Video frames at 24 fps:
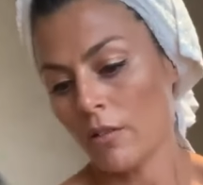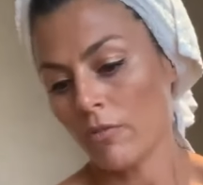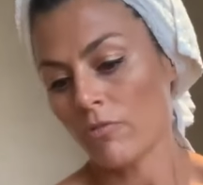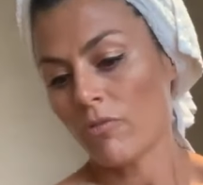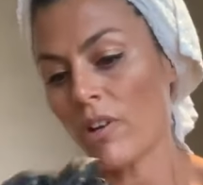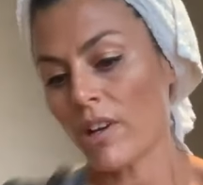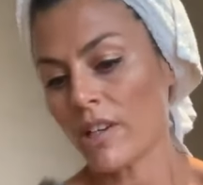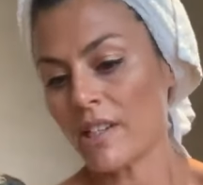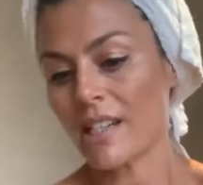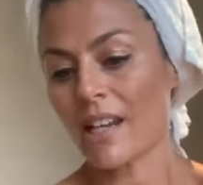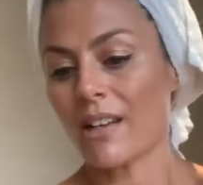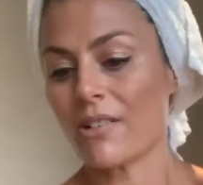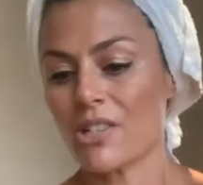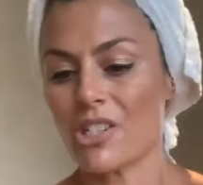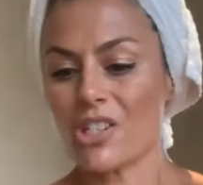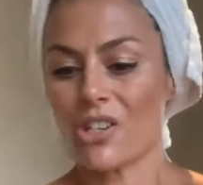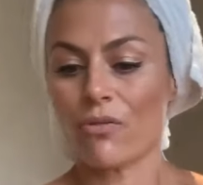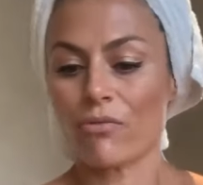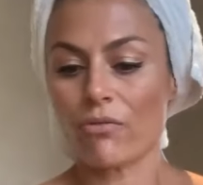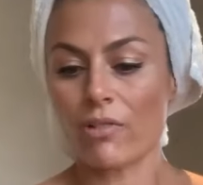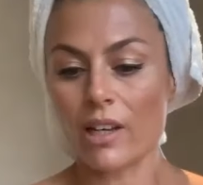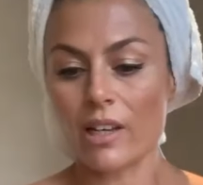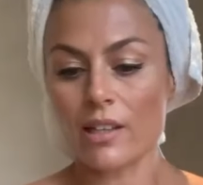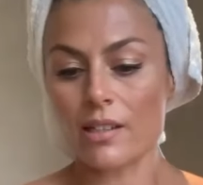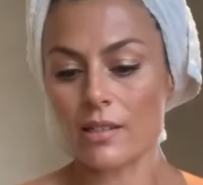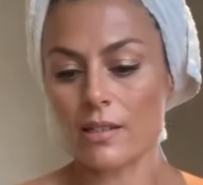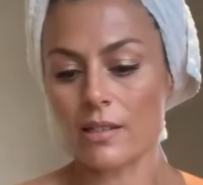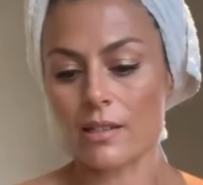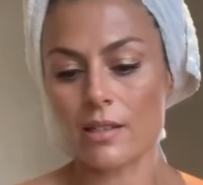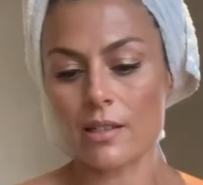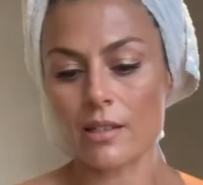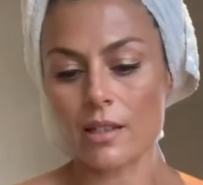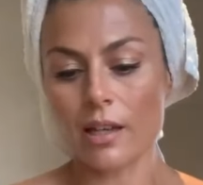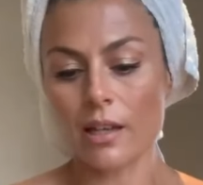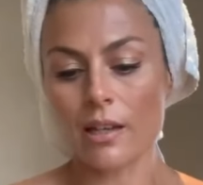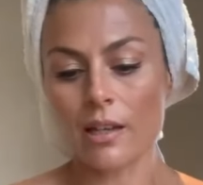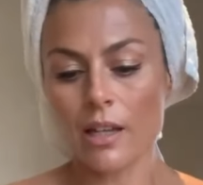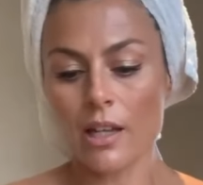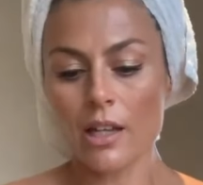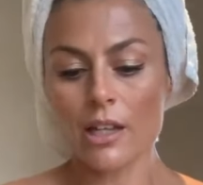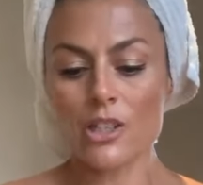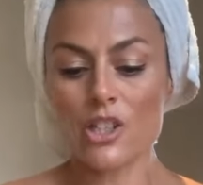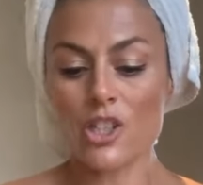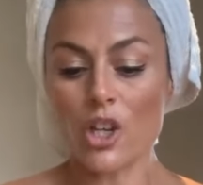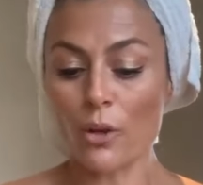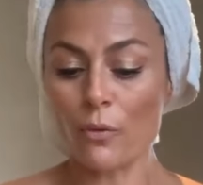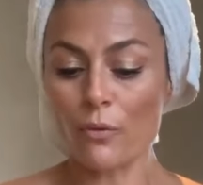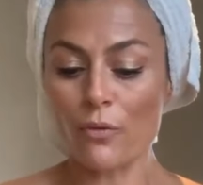Right down to your wrists.
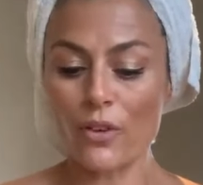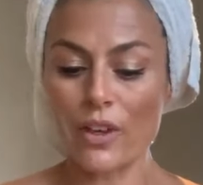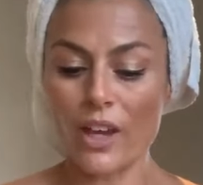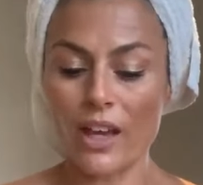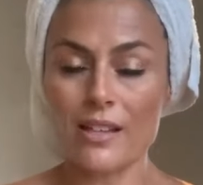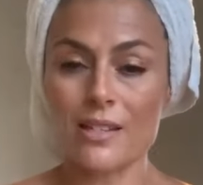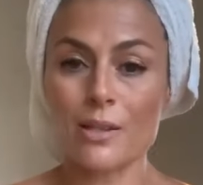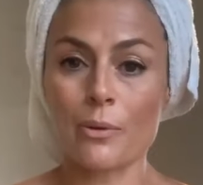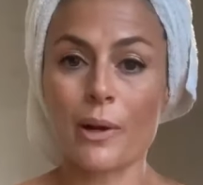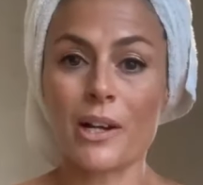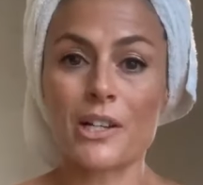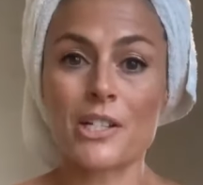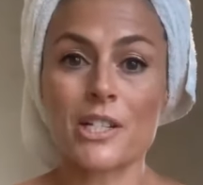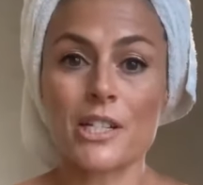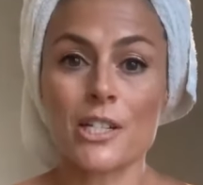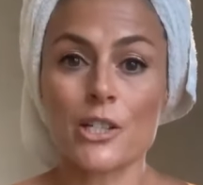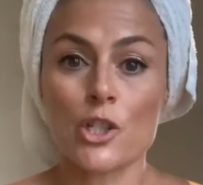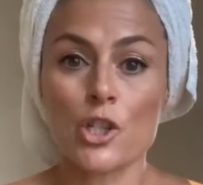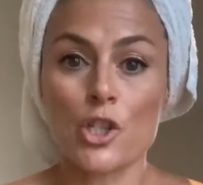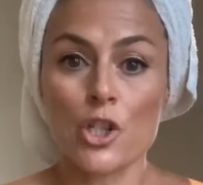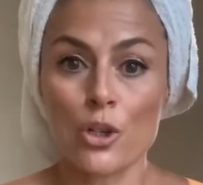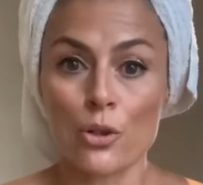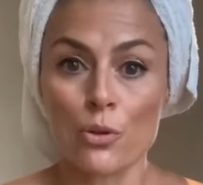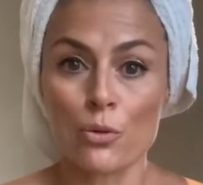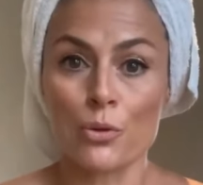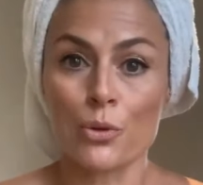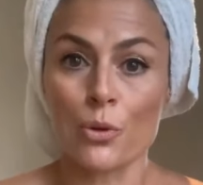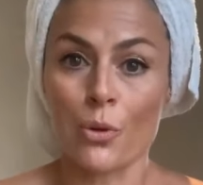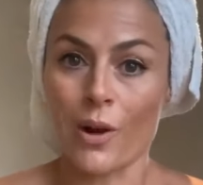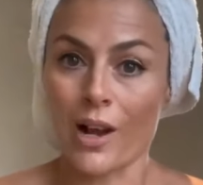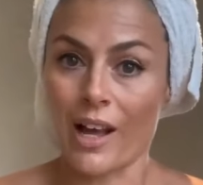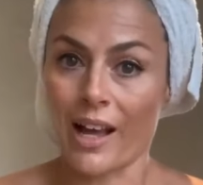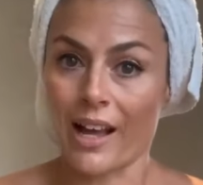Don't forget to actually do your